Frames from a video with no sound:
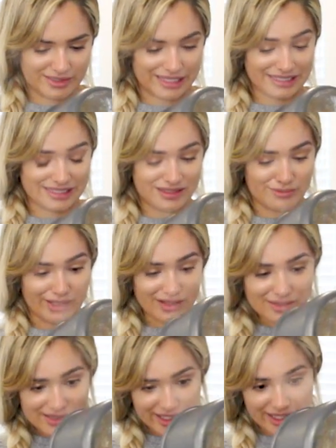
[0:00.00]
It
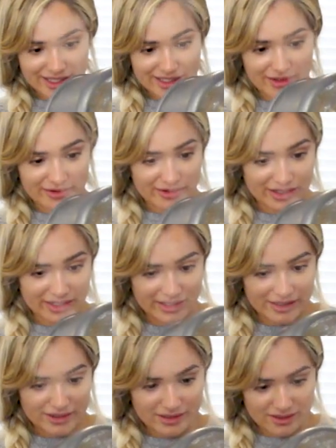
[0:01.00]
smells like I did it right.